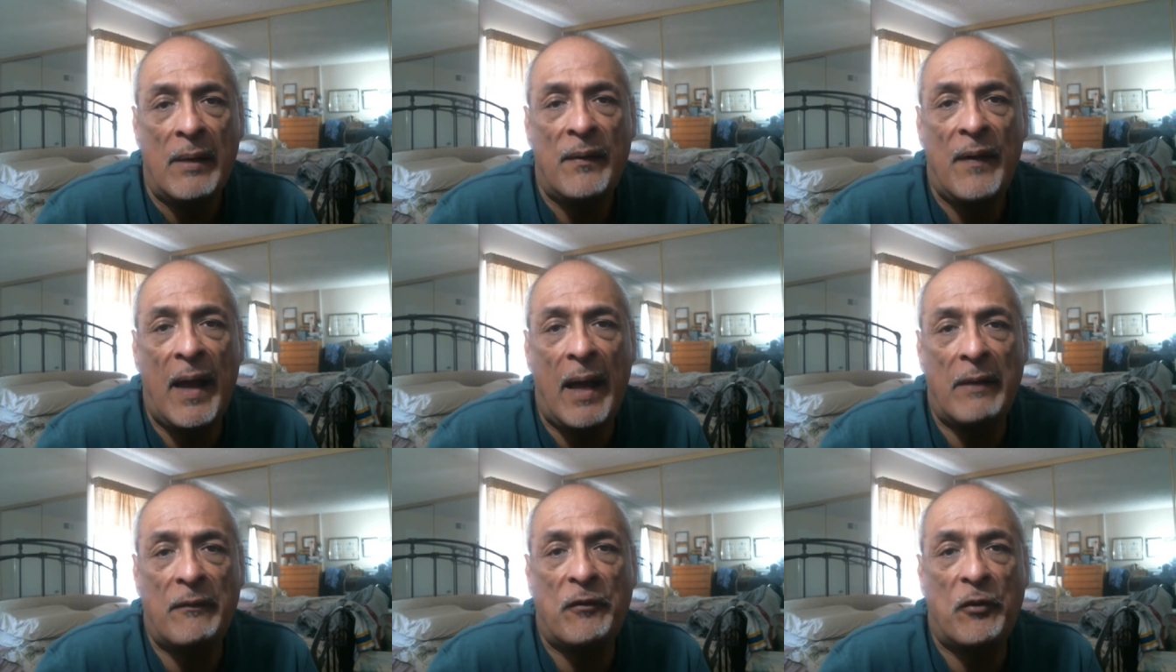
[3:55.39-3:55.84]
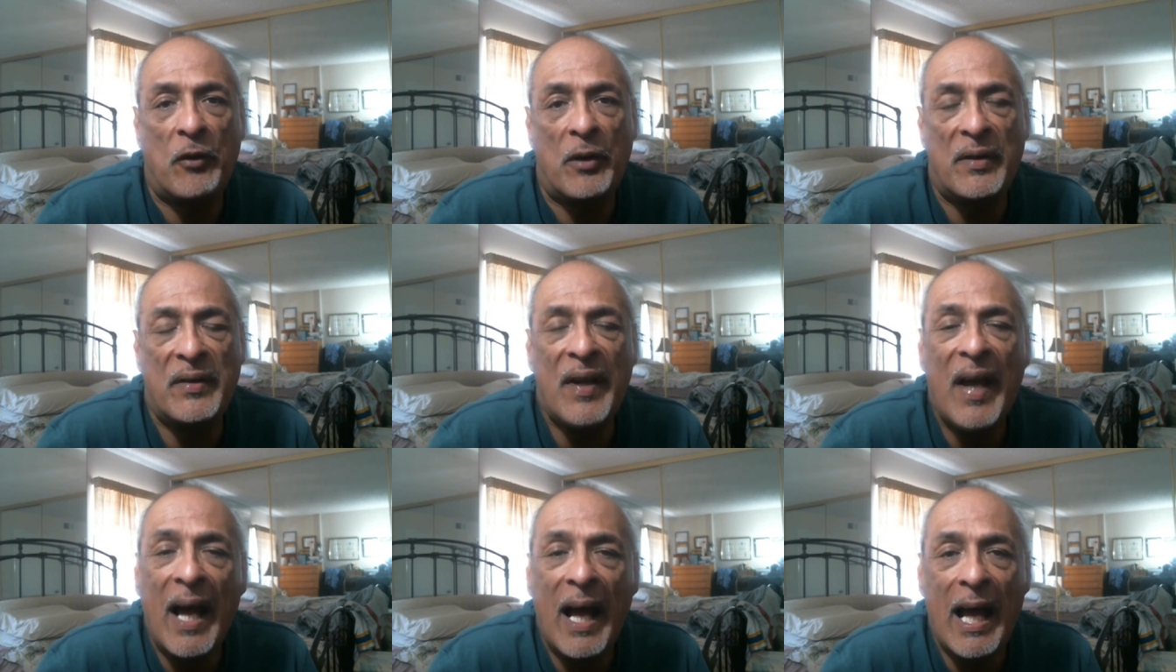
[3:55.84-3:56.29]
that for
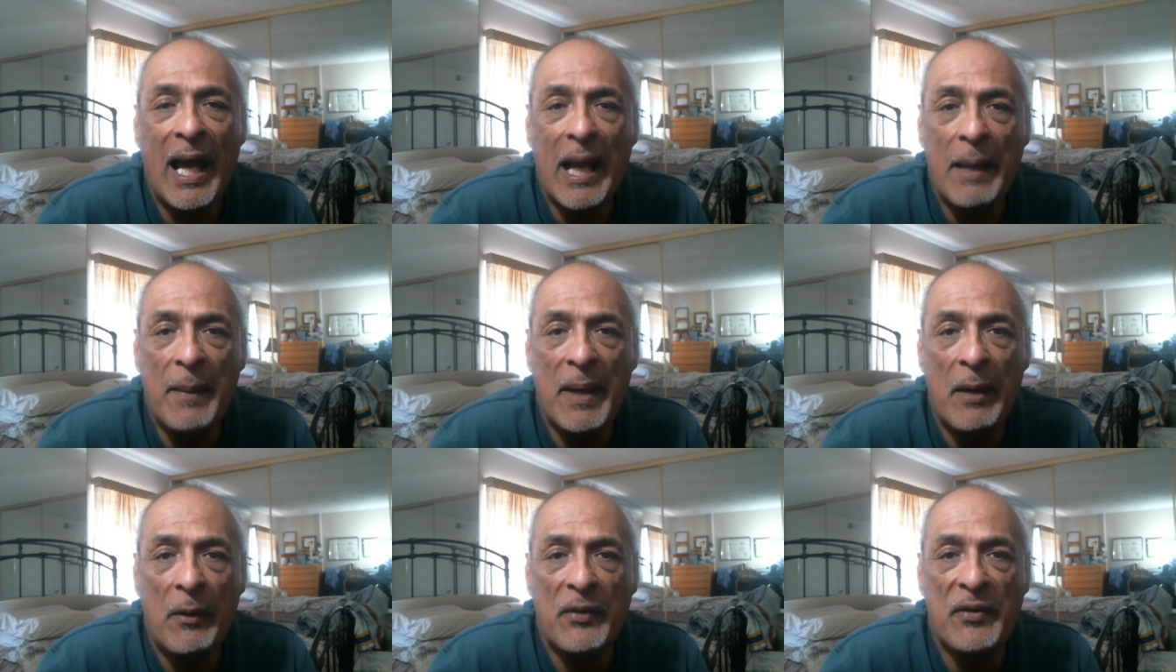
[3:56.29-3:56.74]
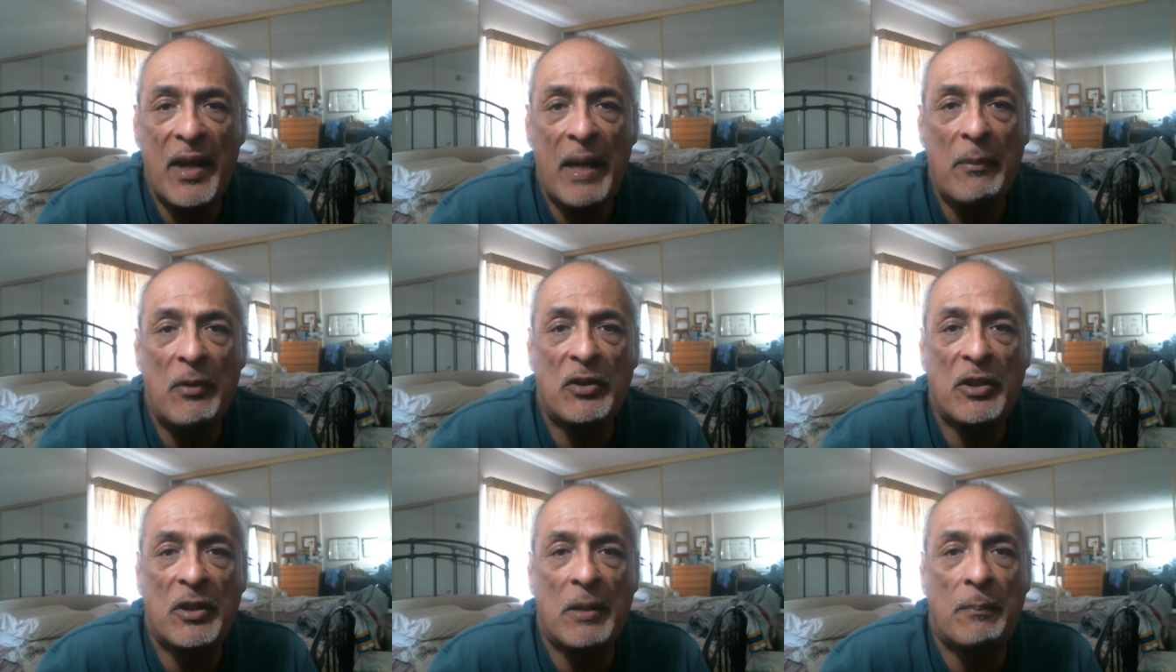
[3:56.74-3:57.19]
a time he was
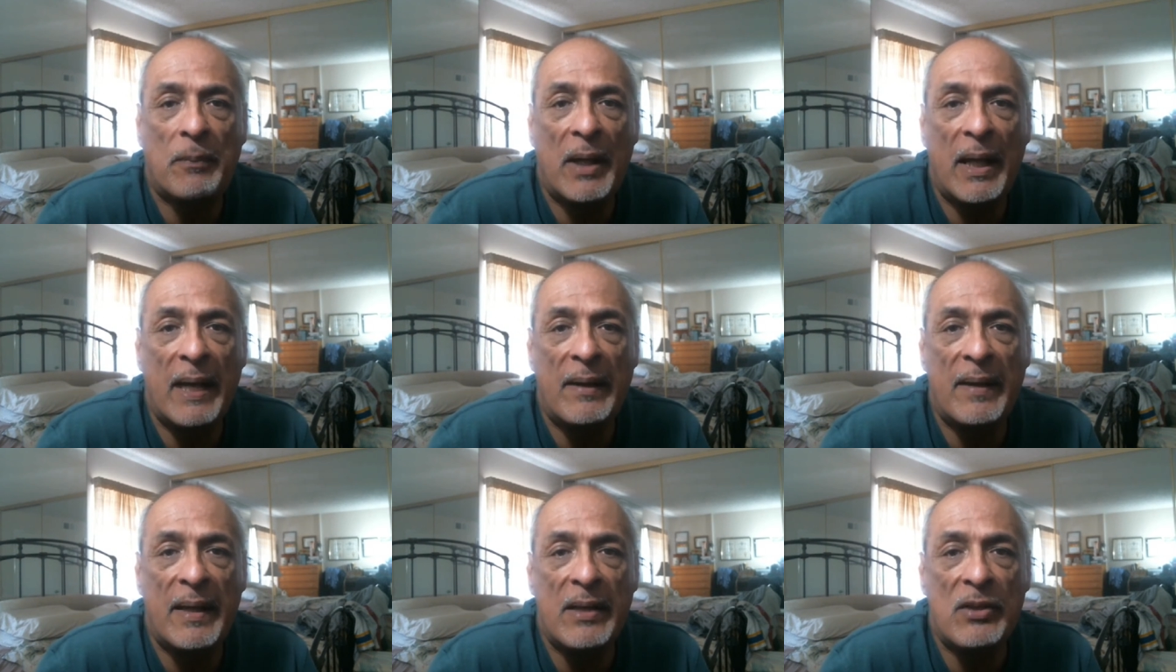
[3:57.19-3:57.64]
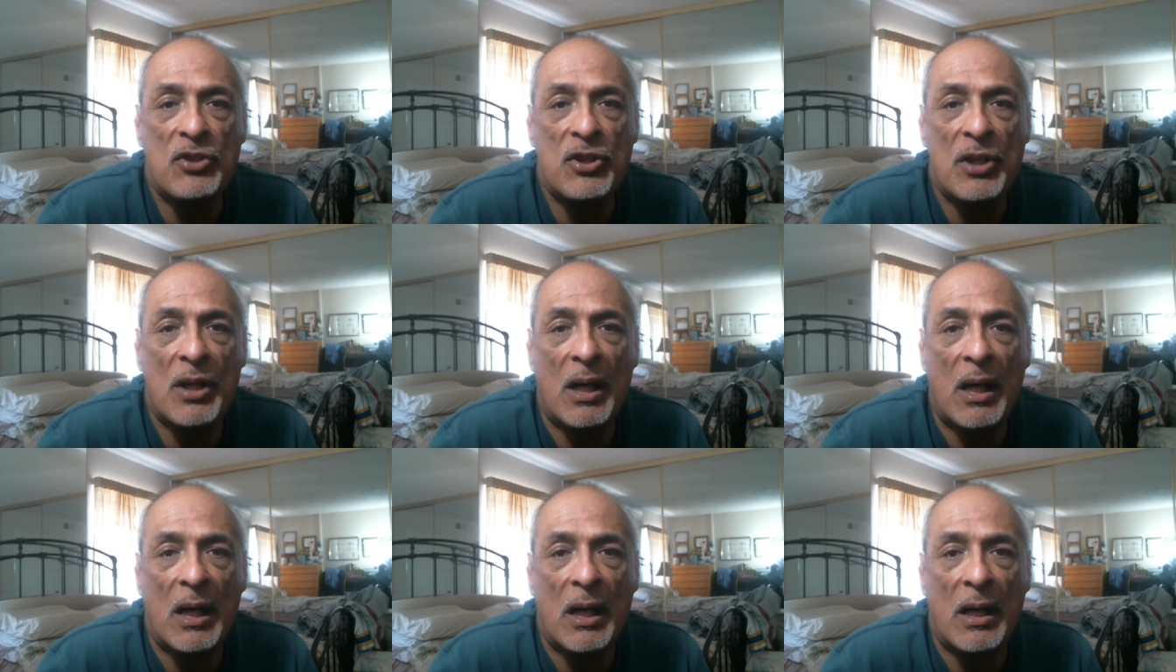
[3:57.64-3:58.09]
able to play the
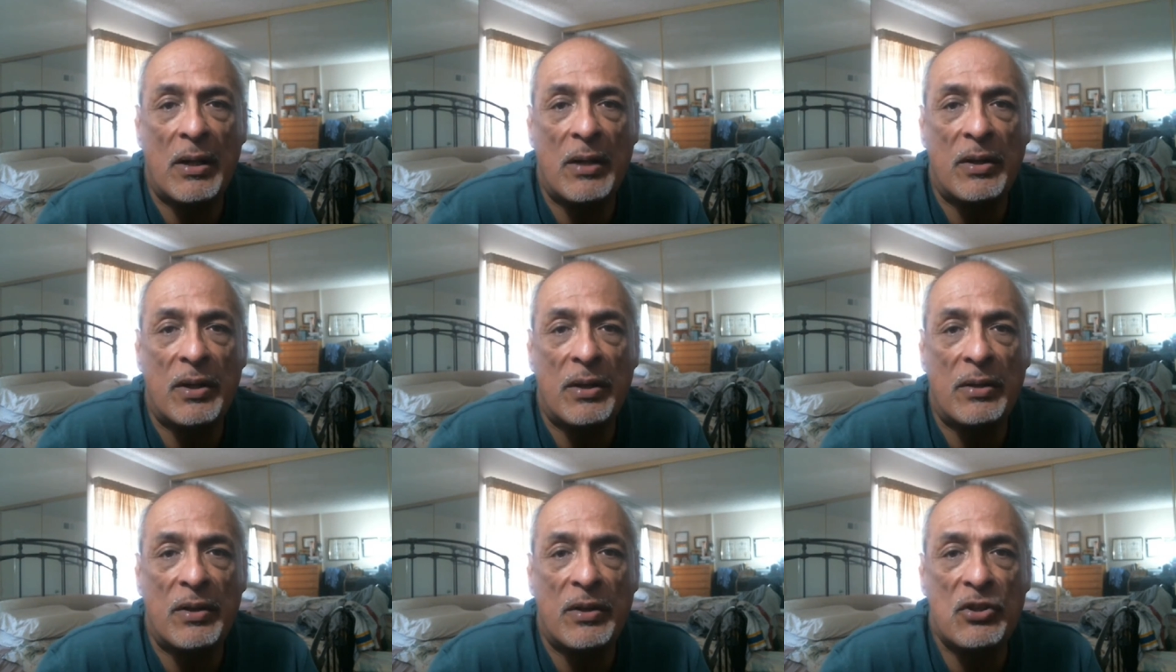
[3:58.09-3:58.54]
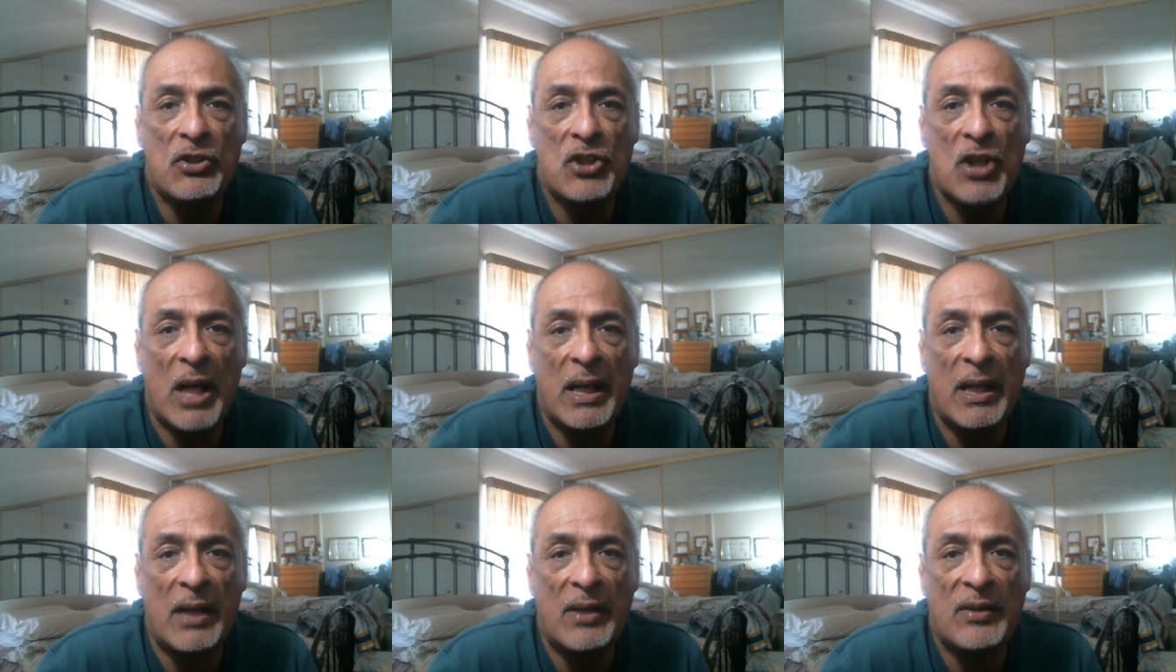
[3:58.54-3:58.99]
uh, the, the,
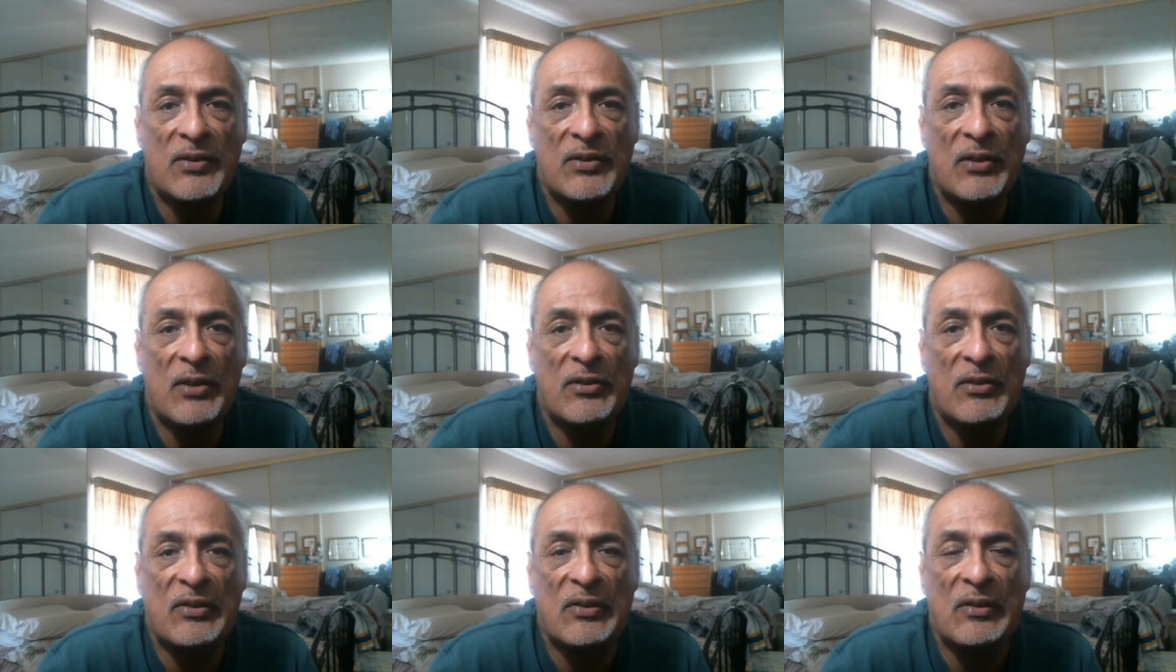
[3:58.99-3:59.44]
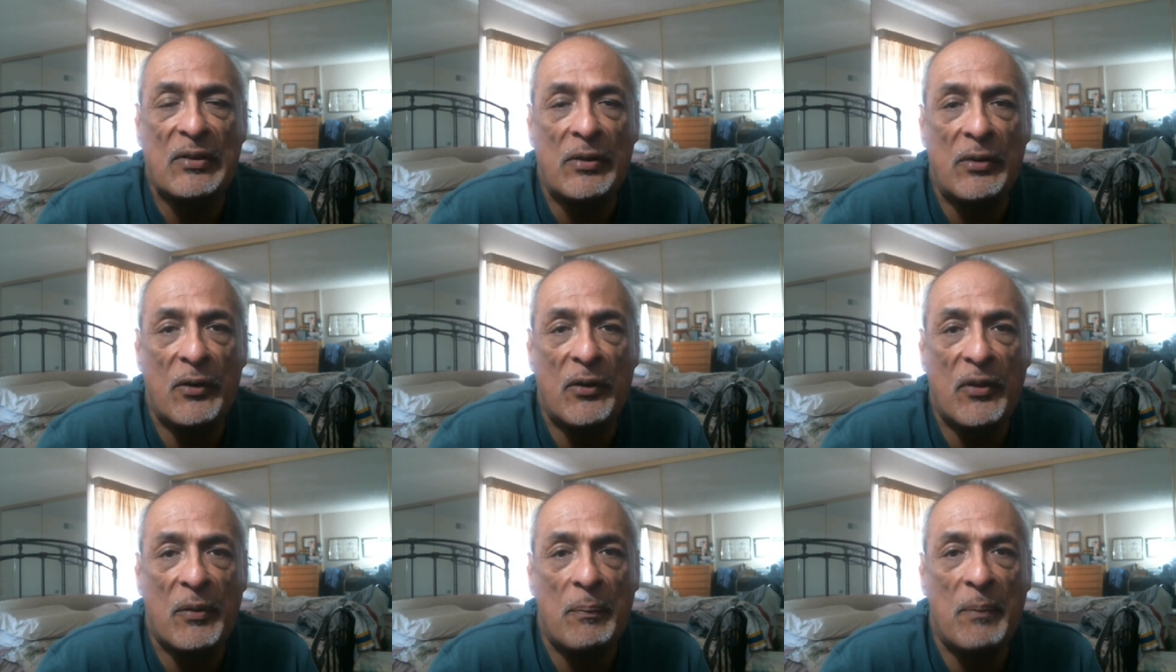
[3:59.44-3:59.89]
Chinese
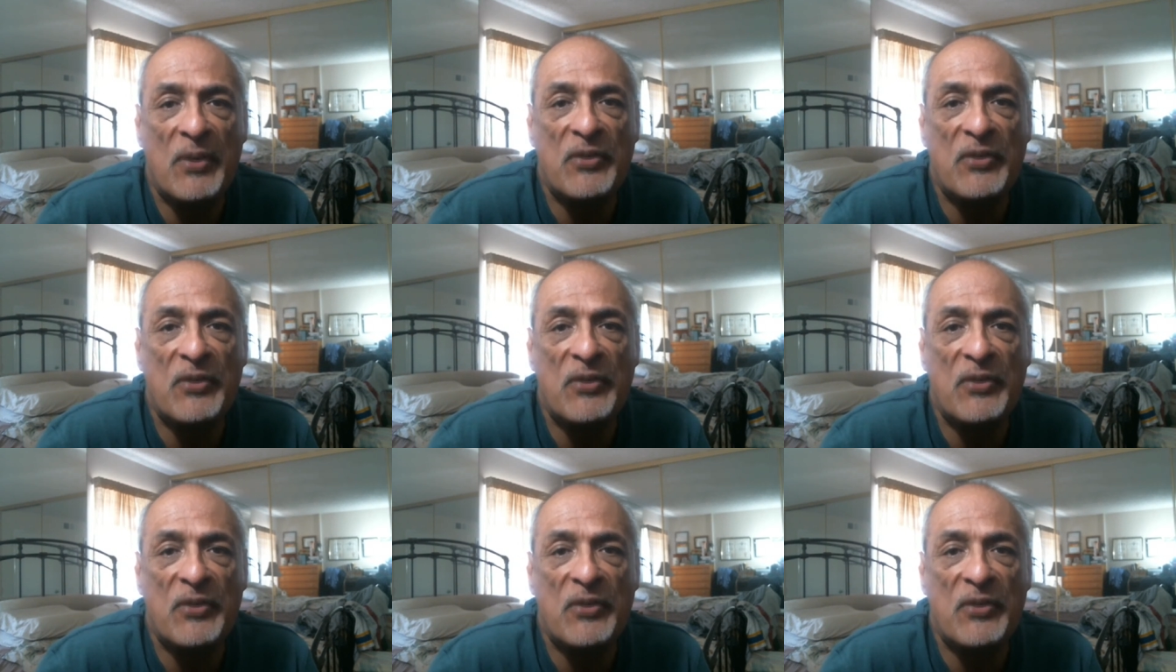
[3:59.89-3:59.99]
sleuth